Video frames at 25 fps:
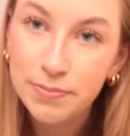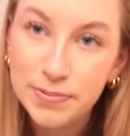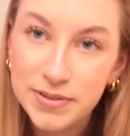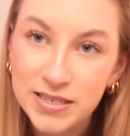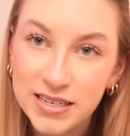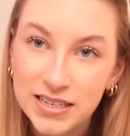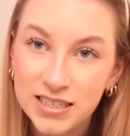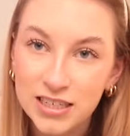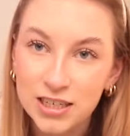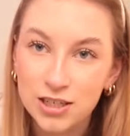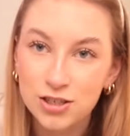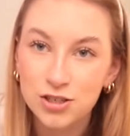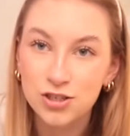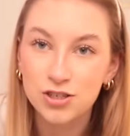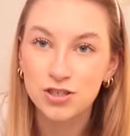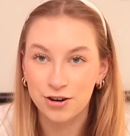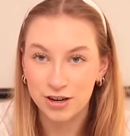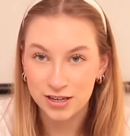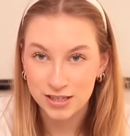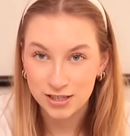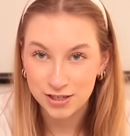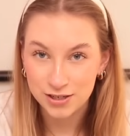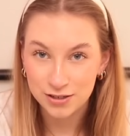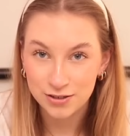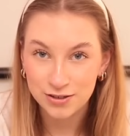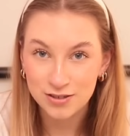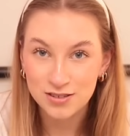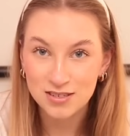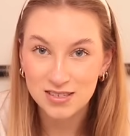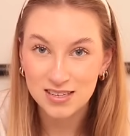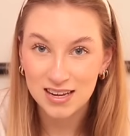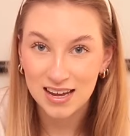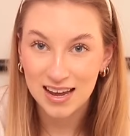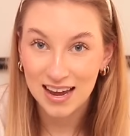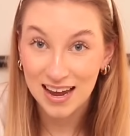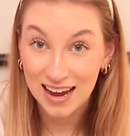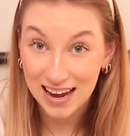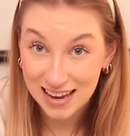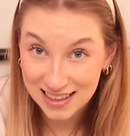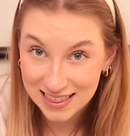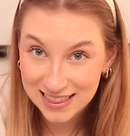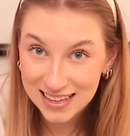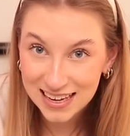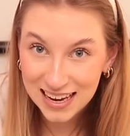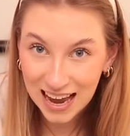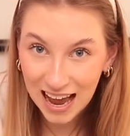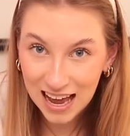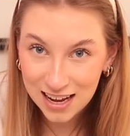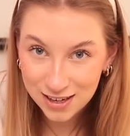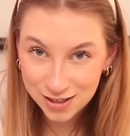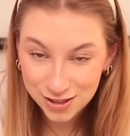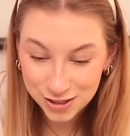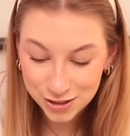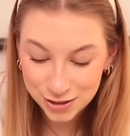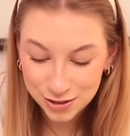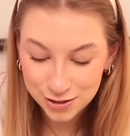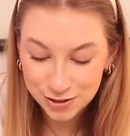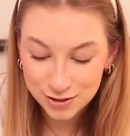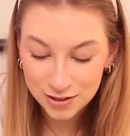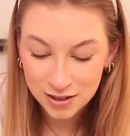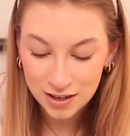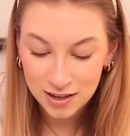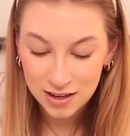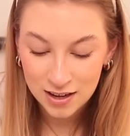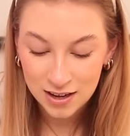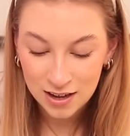obsidian crystals in the candle.